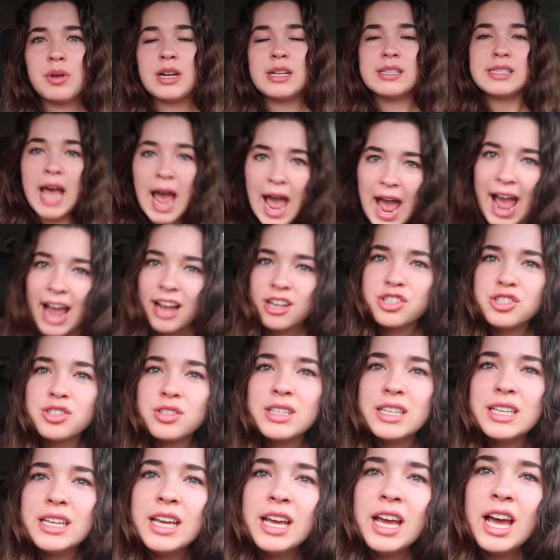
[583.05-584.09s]
but it's
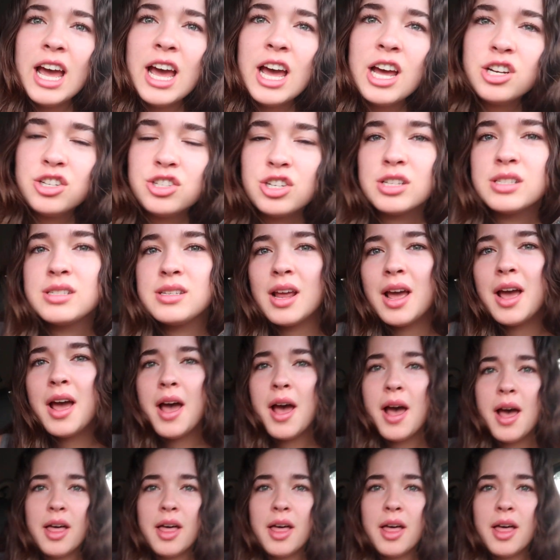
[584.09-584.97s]
actually just